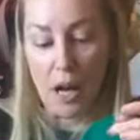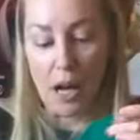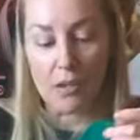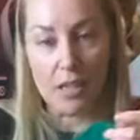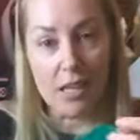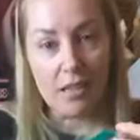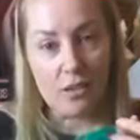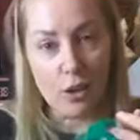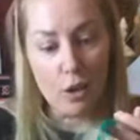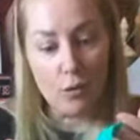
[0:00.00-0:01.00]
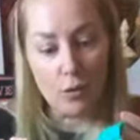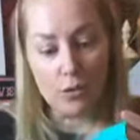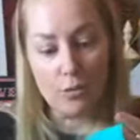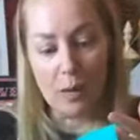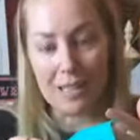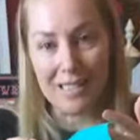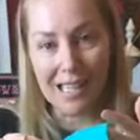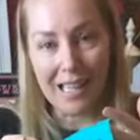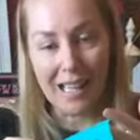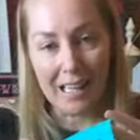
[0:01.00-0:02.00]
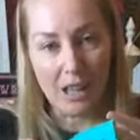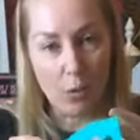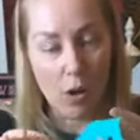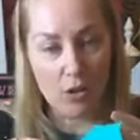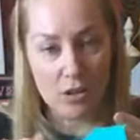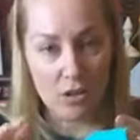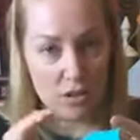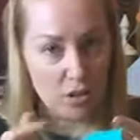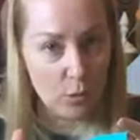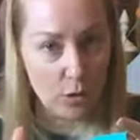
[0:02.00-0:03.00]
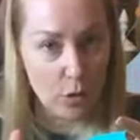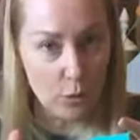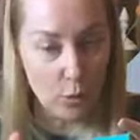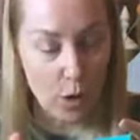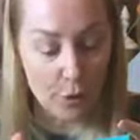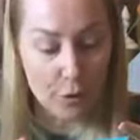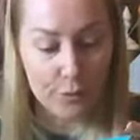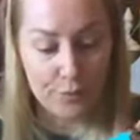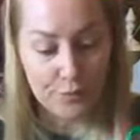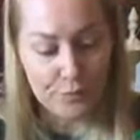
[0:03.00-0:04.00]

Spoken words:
I'll take this over to my sink and I'll wash it just with cold water,